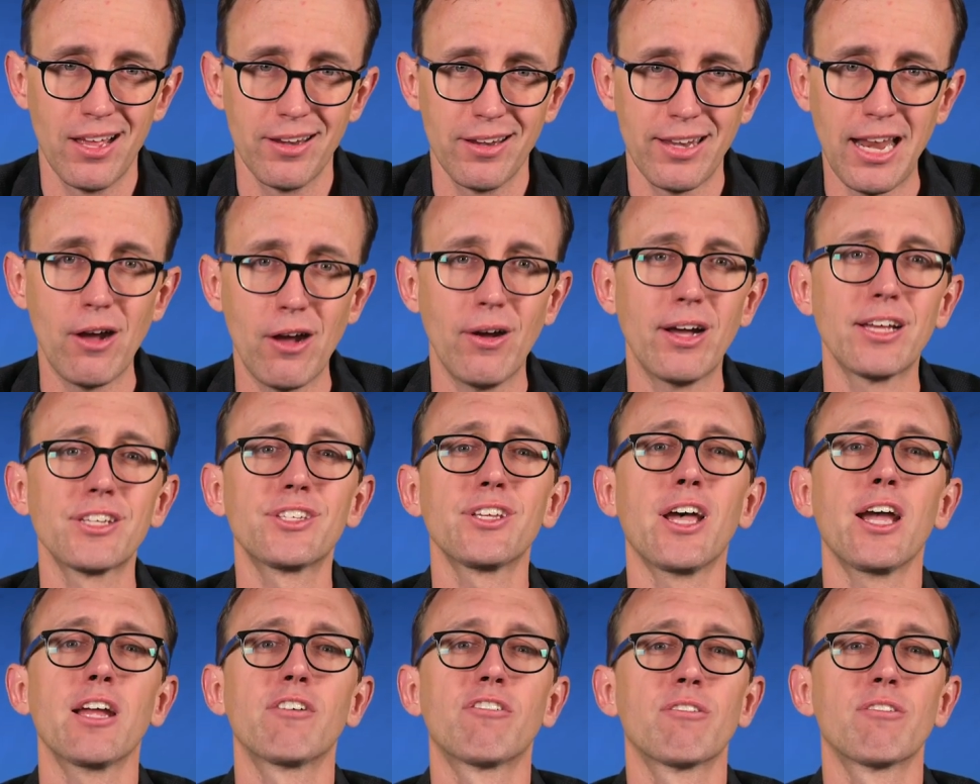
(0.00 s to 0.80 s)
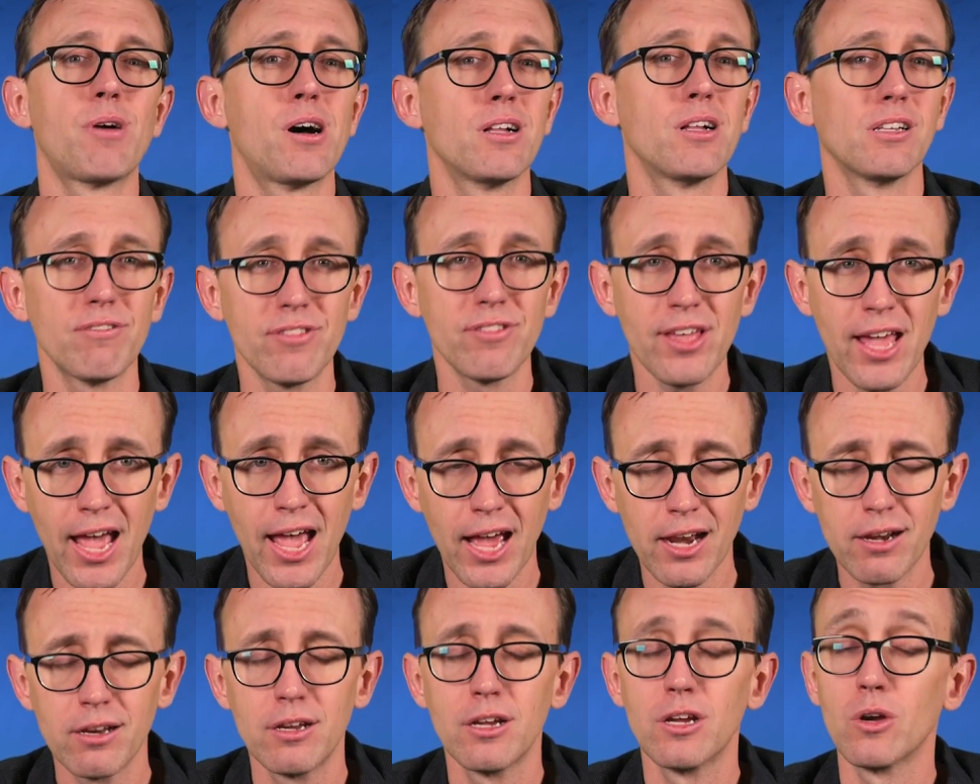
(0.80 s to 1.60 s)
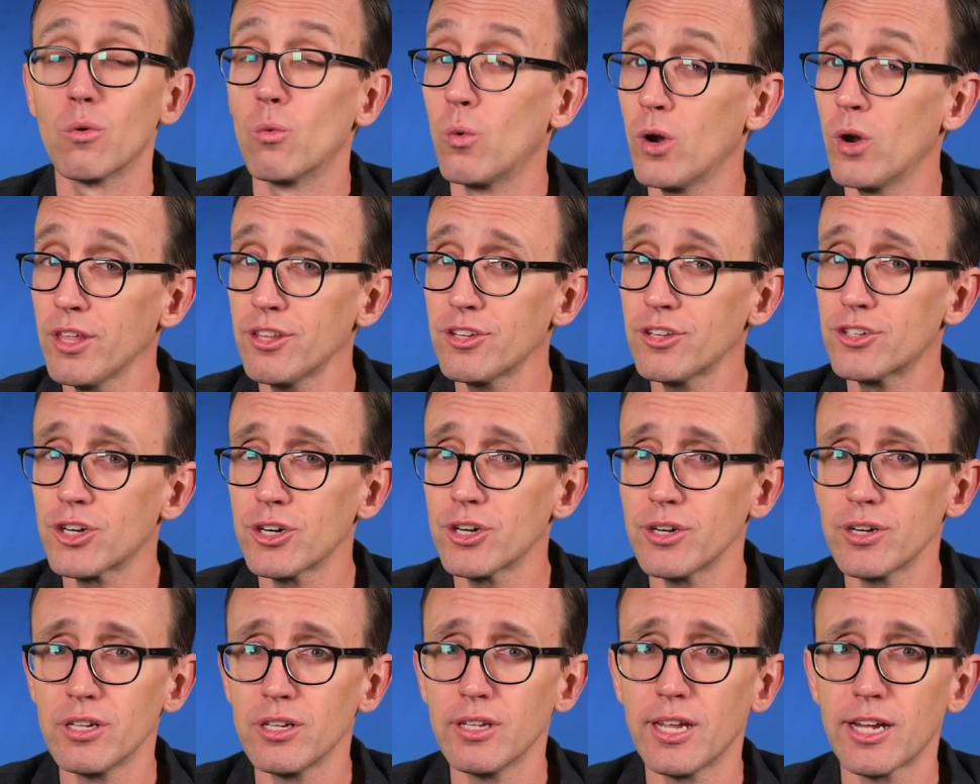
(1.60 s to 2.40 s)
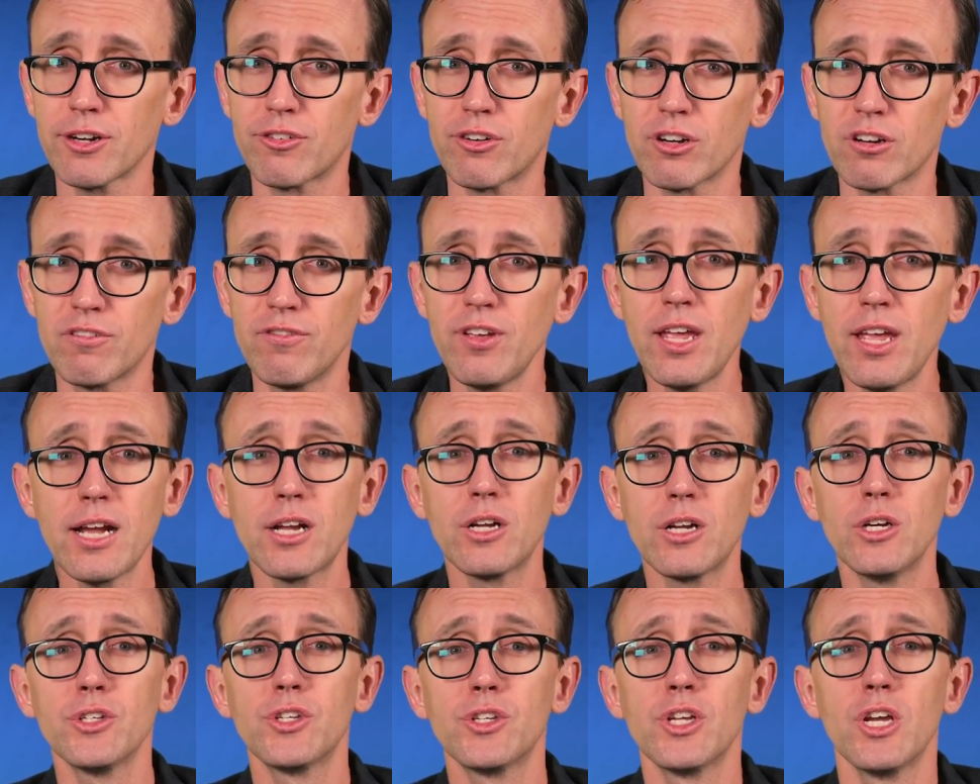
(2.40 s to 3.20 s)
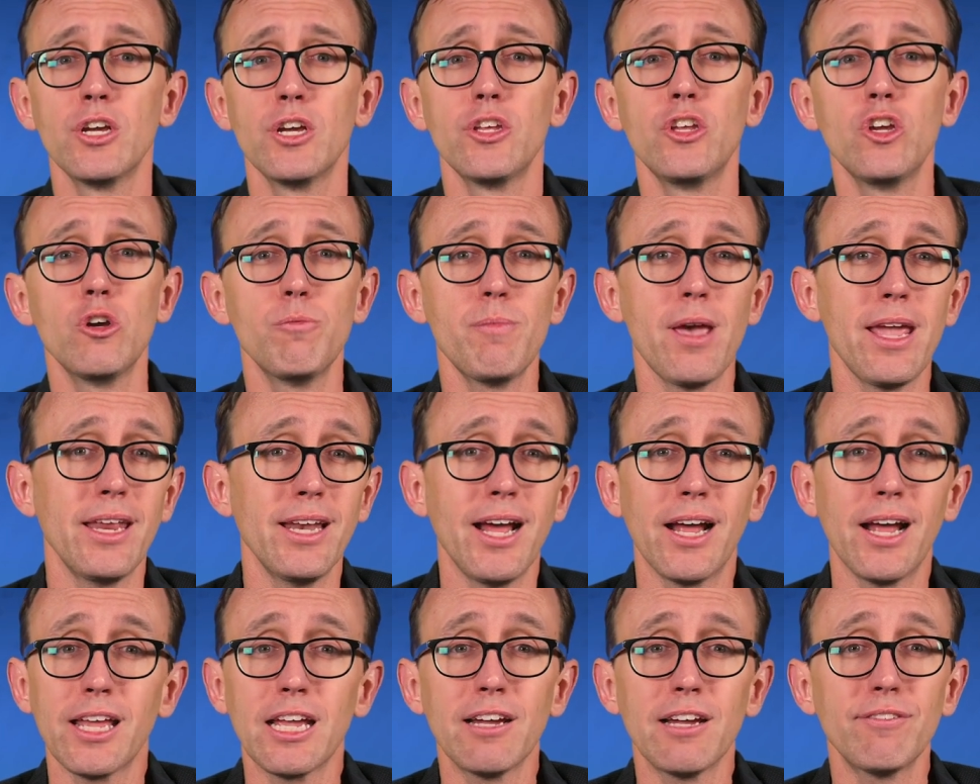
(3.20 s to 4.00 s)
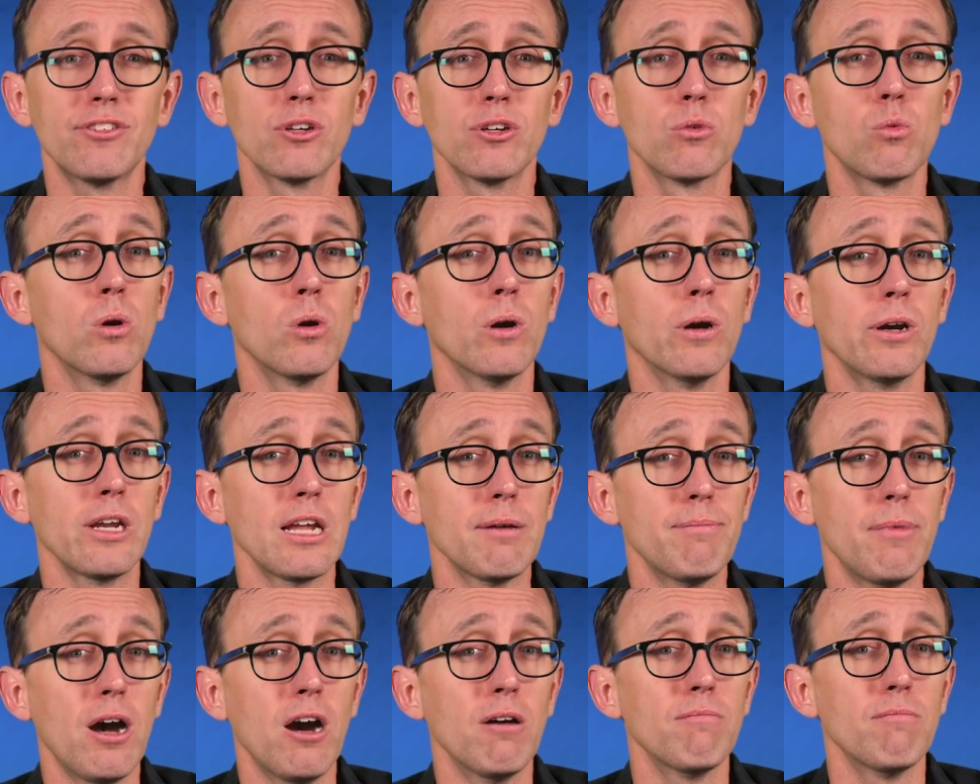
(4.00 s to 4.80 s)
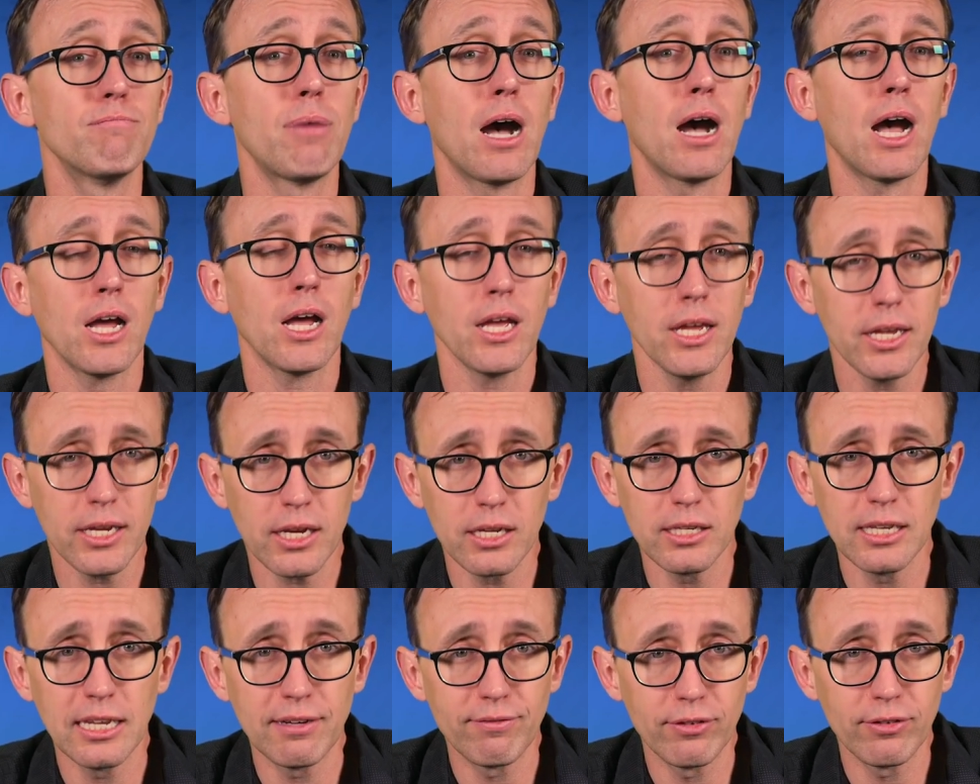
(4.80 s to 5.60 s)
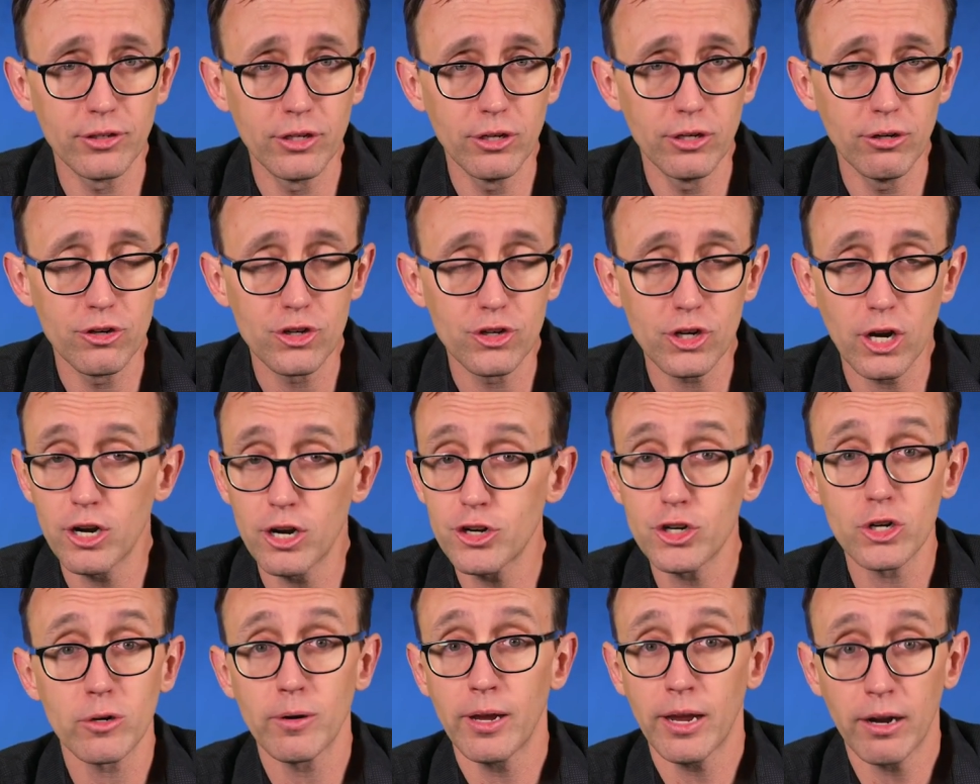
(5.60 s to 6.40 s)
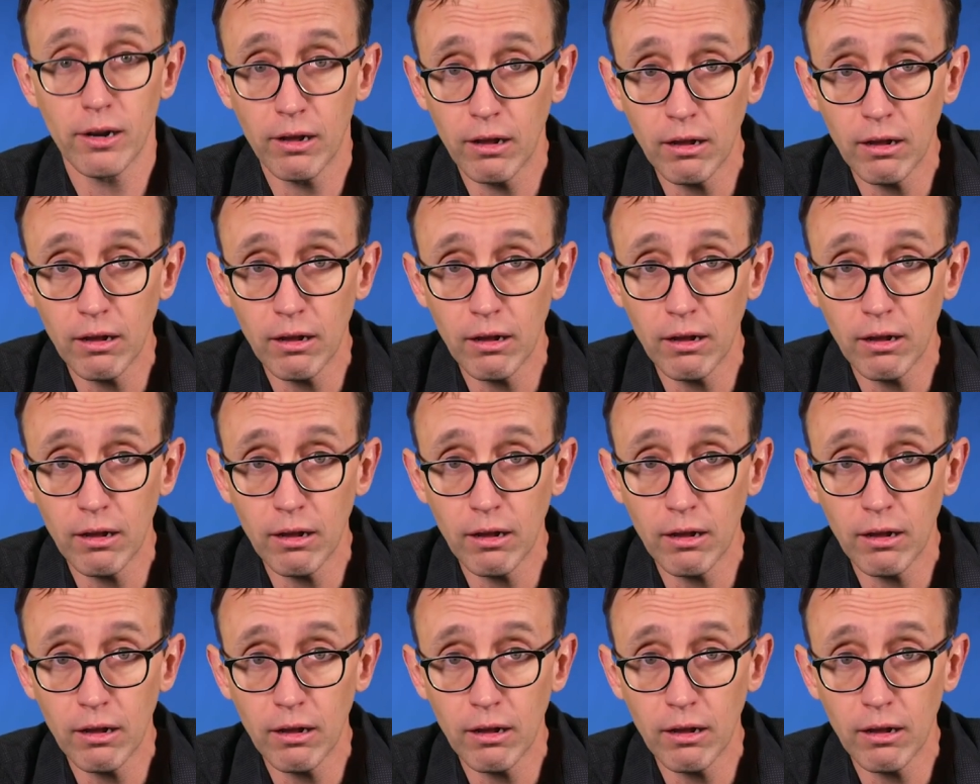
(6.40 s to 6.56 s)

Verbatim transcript: Now, aside from all of that, with certain electric vehicles, you may not have to worry about buying a level 2 charger at